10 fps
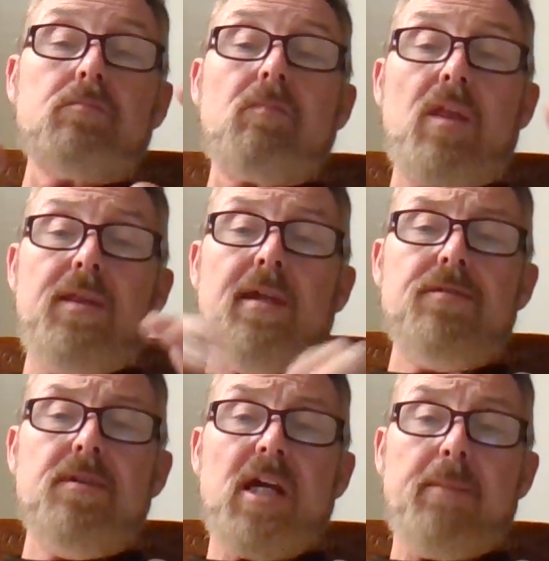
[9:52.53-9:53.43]
these
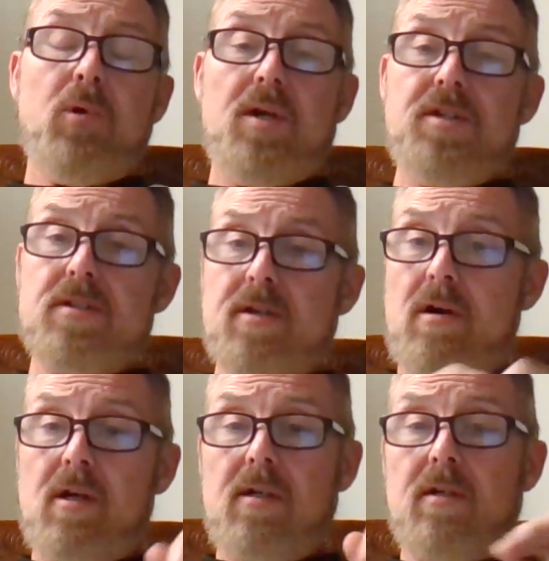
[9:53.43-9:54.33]
are the type of questions that
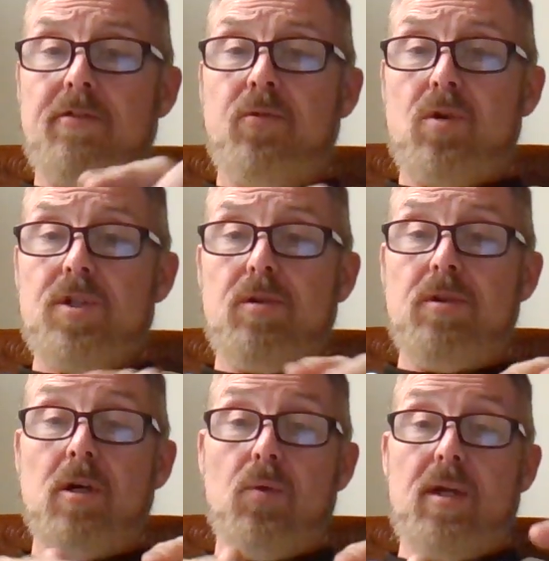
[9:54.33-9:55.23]
aren't going to force you to
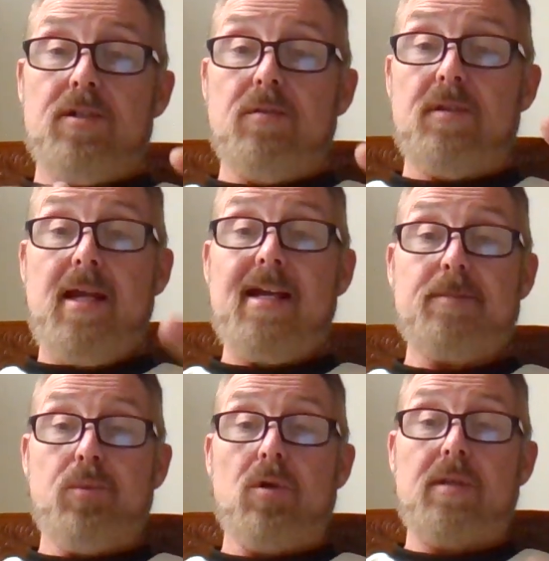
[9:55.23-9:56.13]
go into the
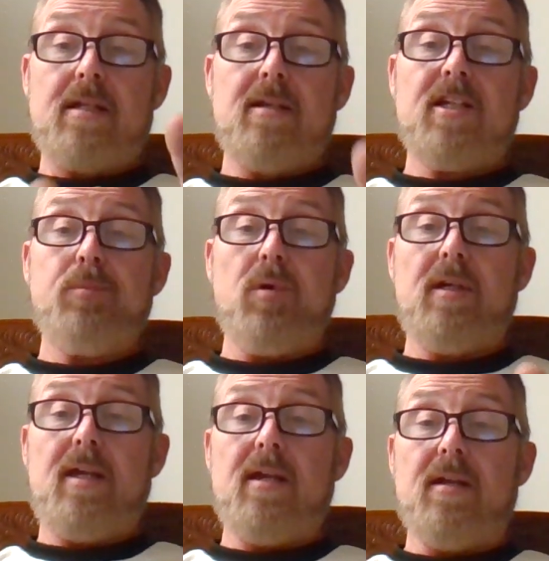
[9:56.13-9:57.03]
textbook. That textbook,
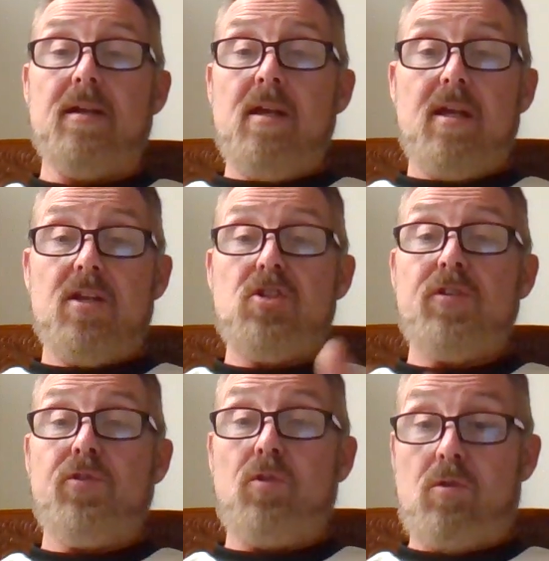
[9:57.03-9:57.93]
again, is
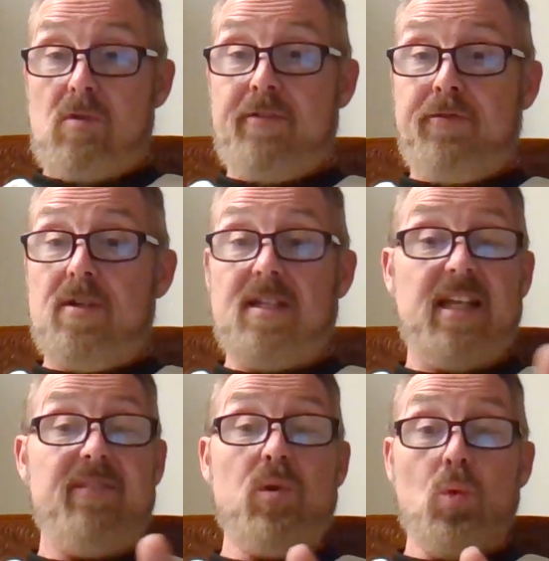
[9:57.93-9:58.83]
just for a reference to
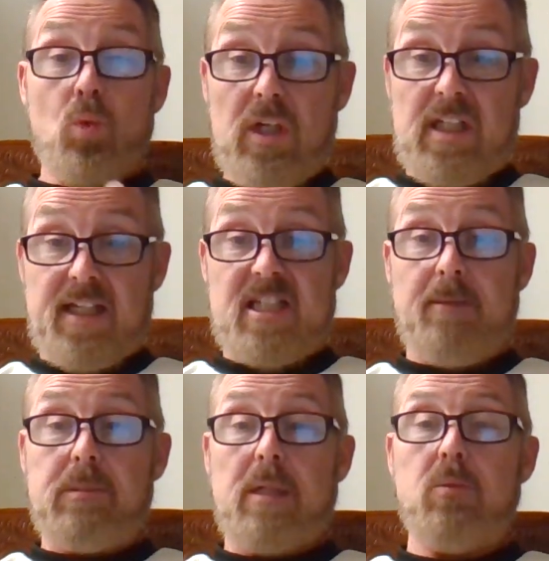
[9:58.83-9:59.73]
give you really
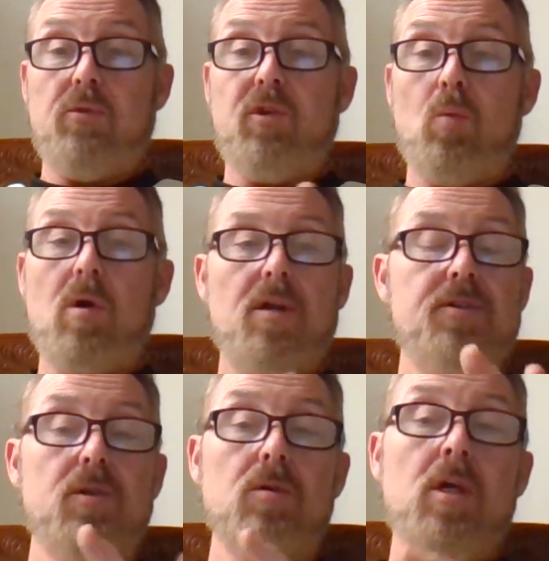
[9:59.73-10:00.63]
deep level if you want
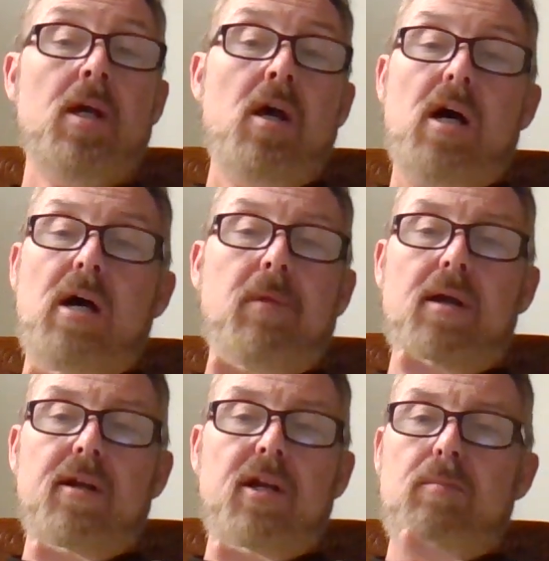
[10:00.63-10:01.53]
to. I'm not
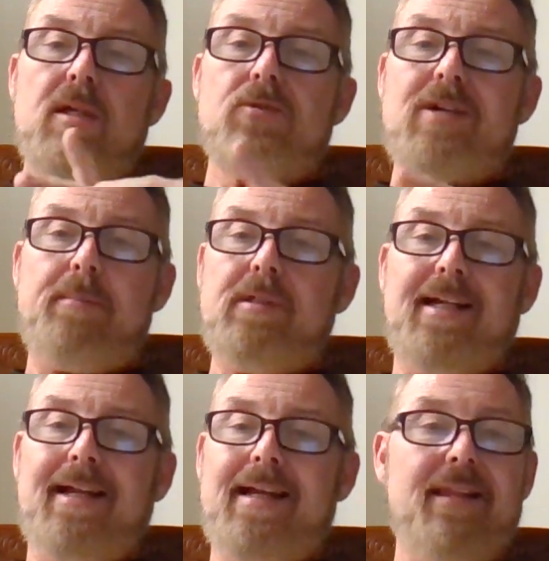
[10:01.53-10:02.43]
going to be
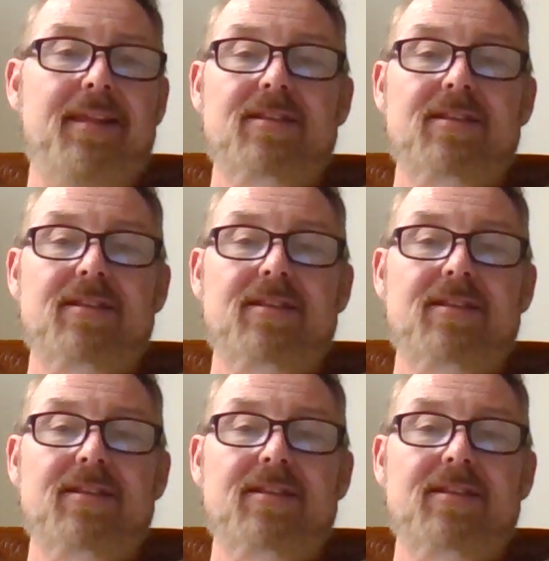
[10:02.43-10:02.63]
extrapolating anything